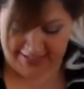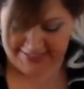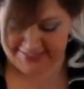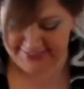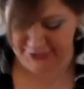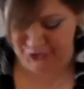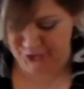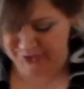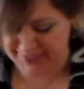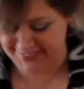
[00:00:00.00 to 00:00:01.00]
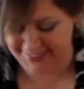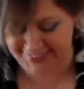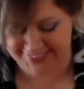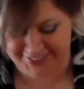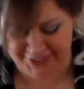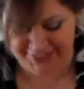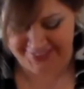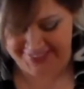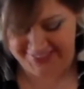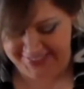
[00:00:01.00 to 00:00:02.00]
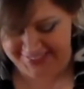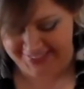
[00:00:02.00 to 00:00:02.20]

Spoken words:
I didn't know until I started